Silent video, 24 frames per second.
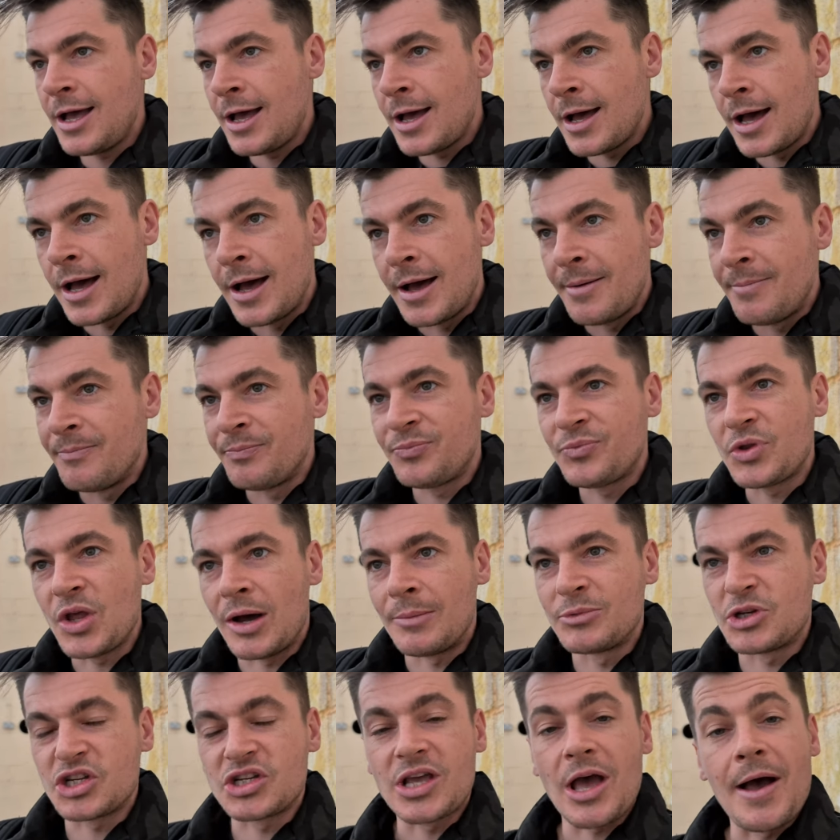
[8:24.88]
Um,
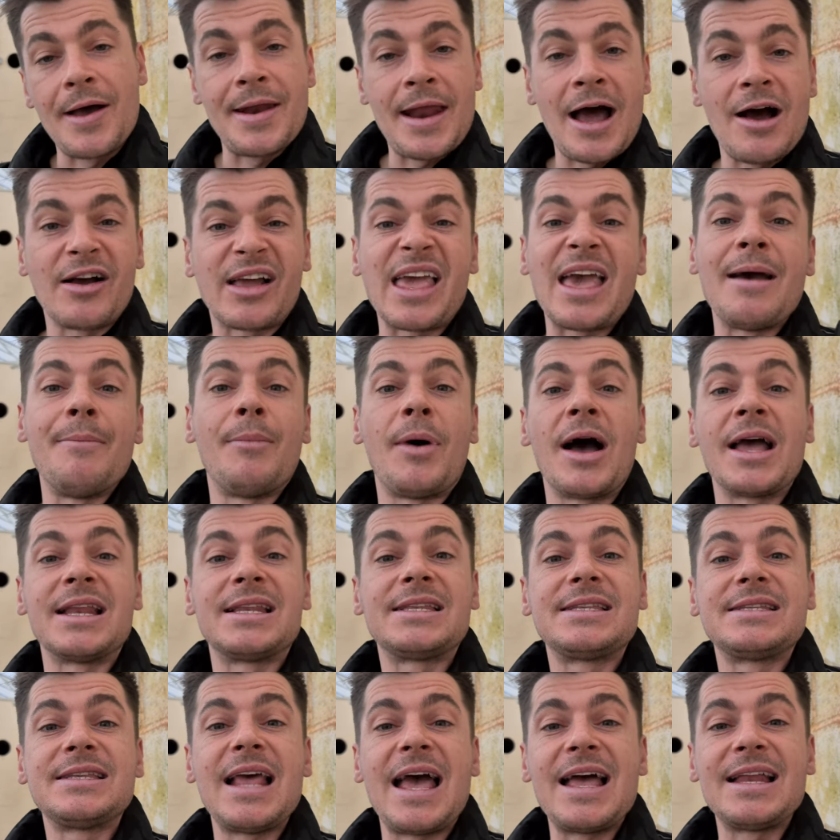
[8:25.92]
I'm just going out and getting my
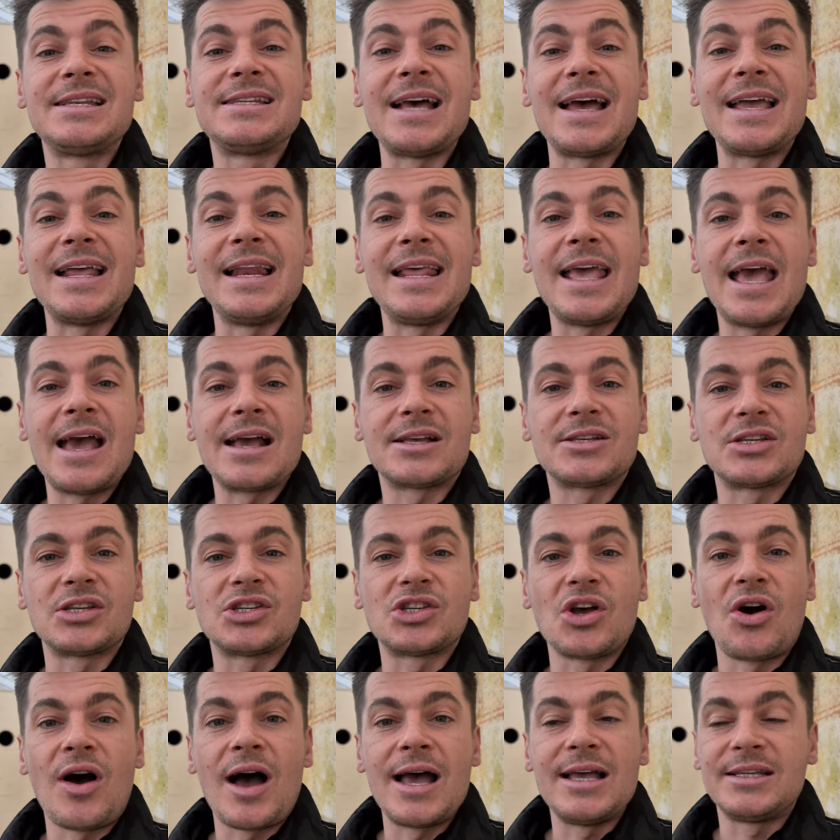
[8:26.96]
daily
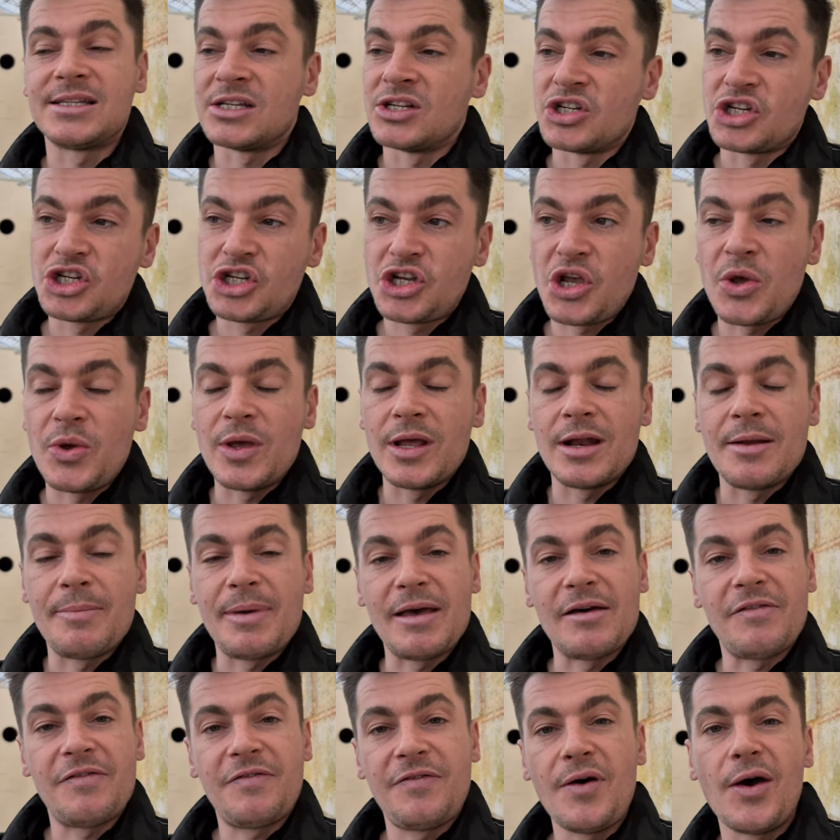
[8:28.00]
exercise and shooting a
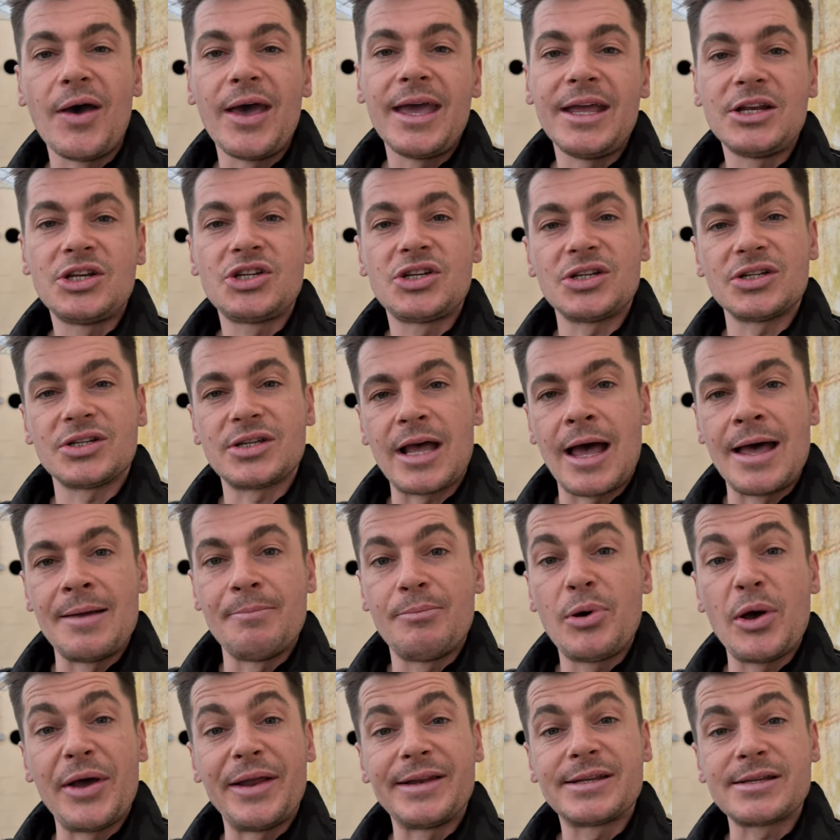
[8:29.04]
bit of footage and
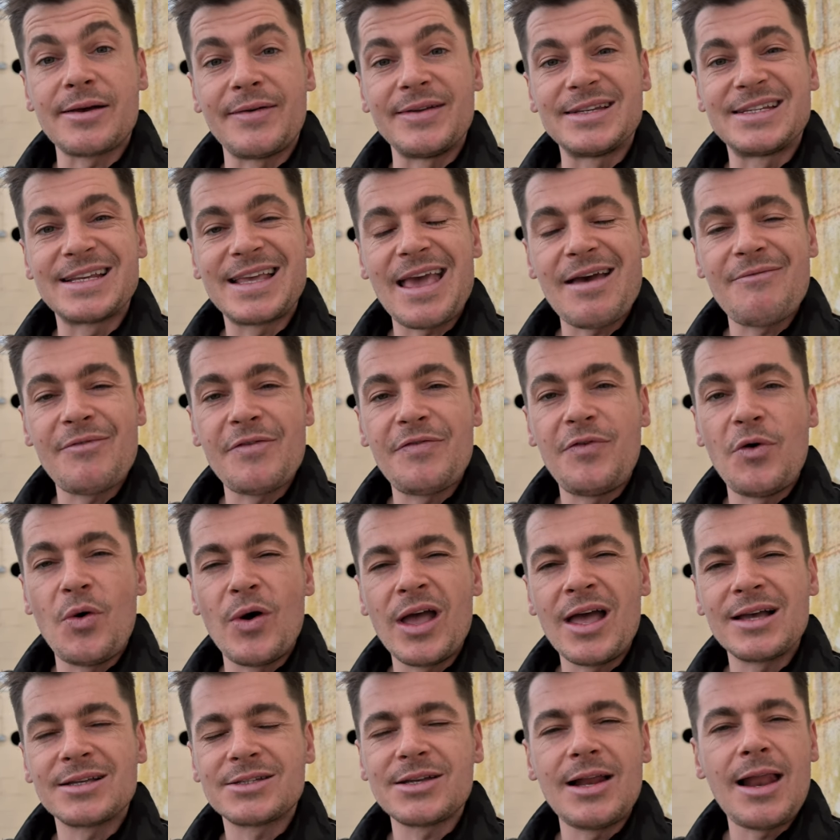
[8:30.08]
putting something together for
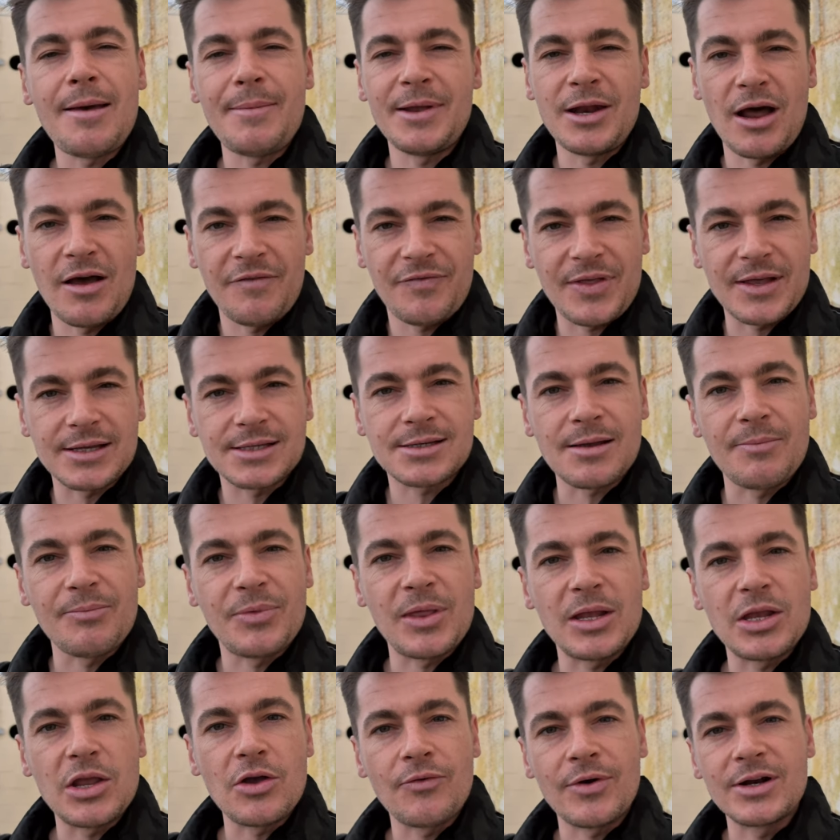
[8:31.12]
you. So let me know if that's
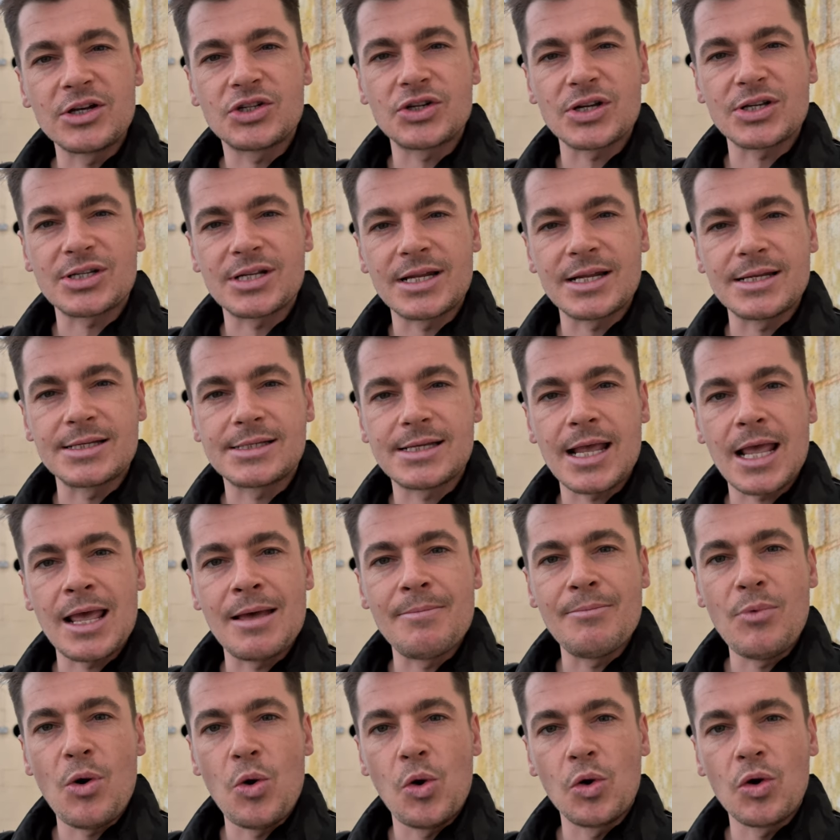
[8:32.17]
something you're interested in
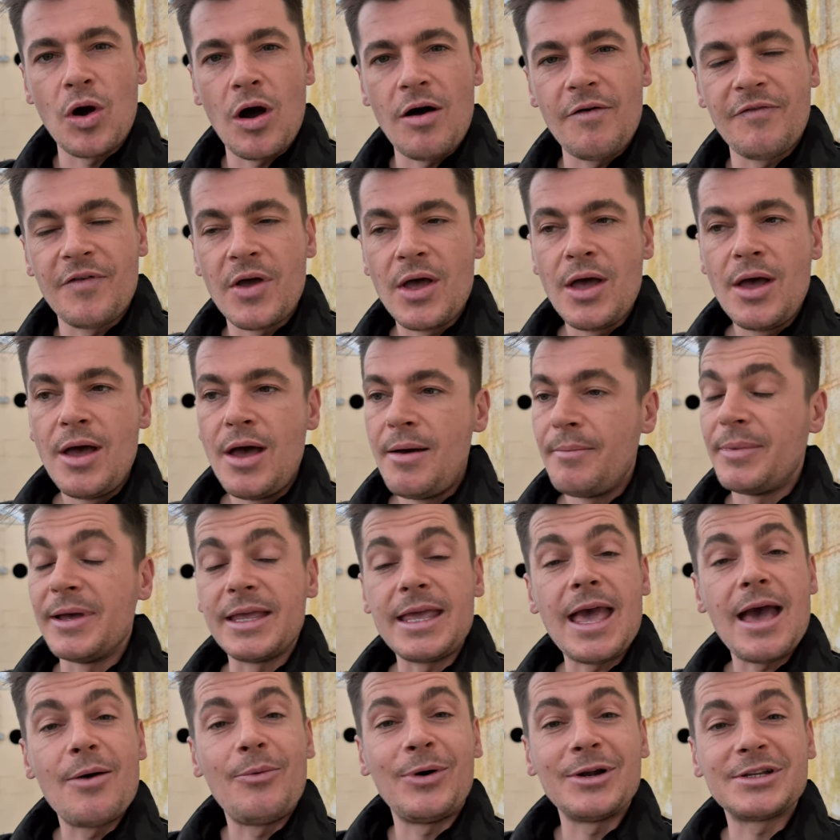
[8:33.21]
seeing more of. But
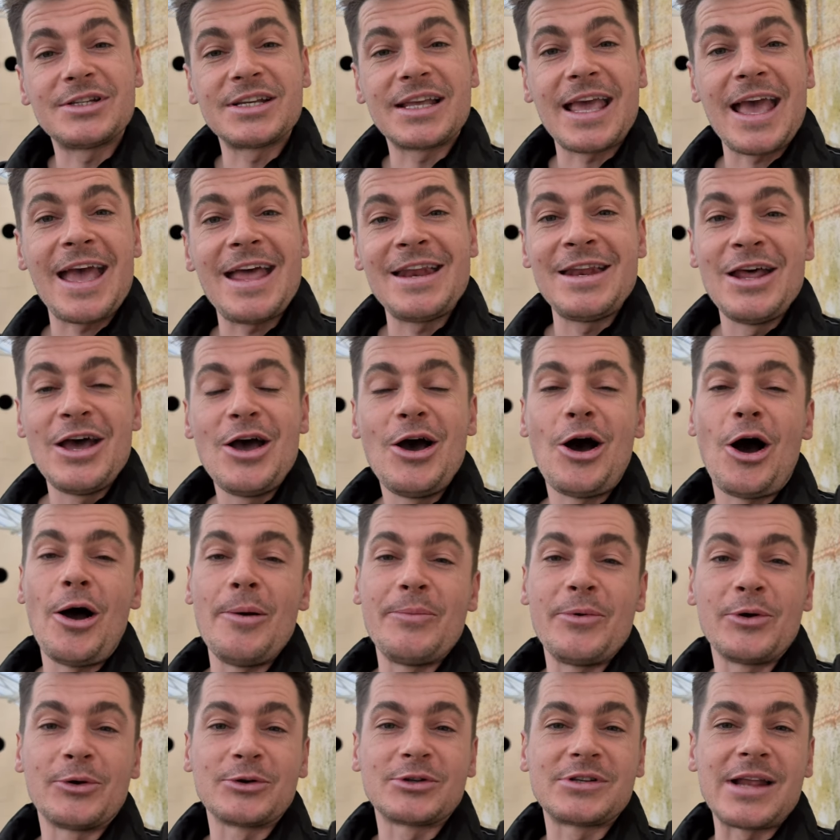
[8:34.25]
yeah, once again, hope
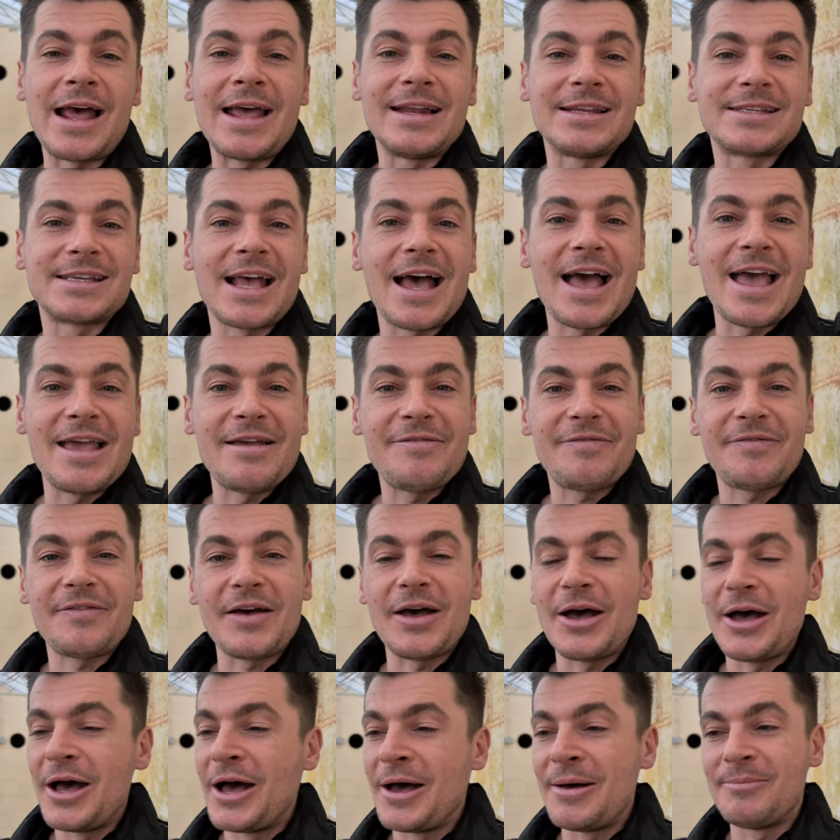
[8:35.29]
you're all staying safe.
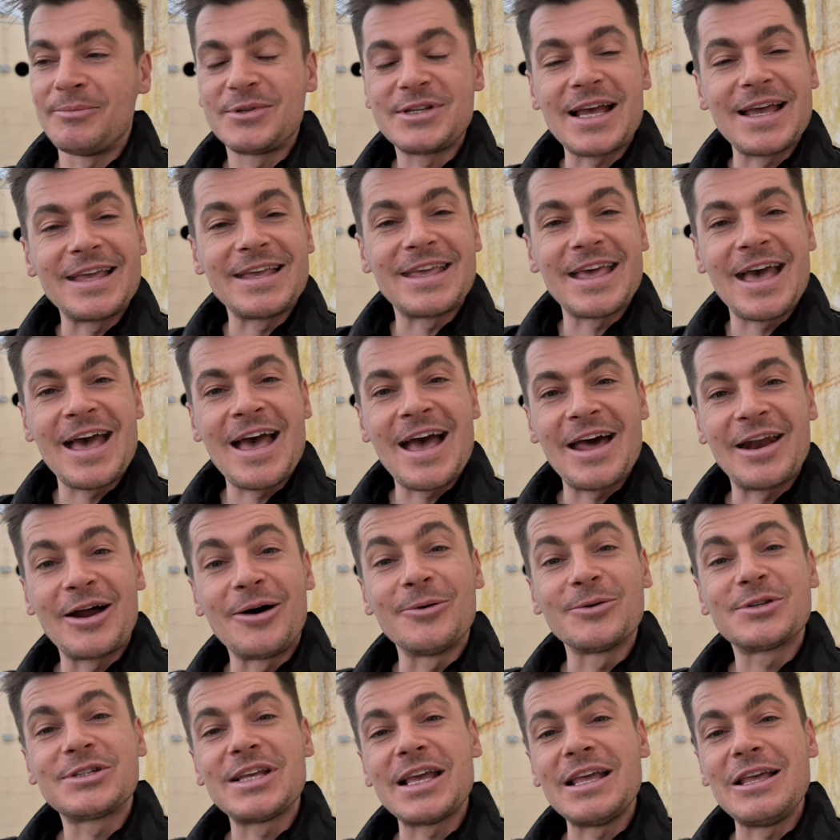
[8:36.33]
Um, take care, and
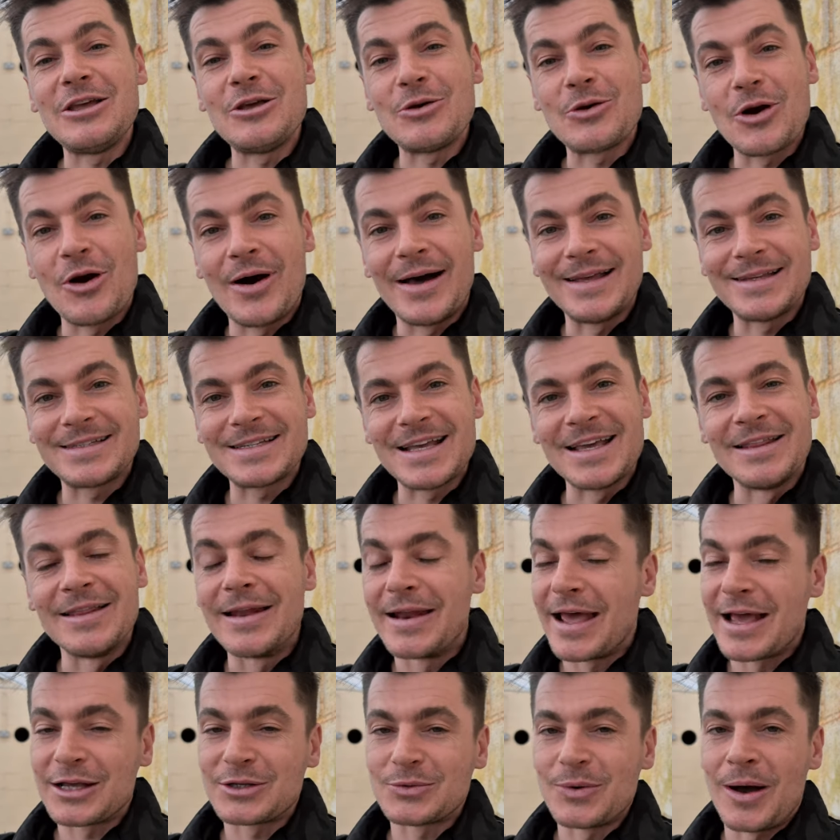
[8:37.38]
I'll see you guys in the
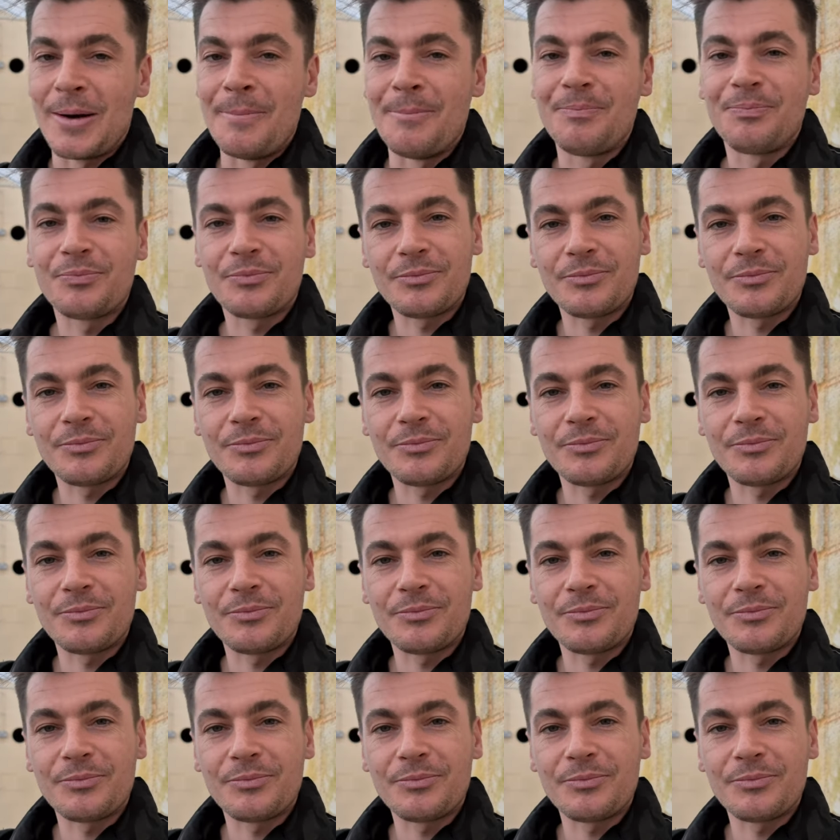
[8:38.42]
next one.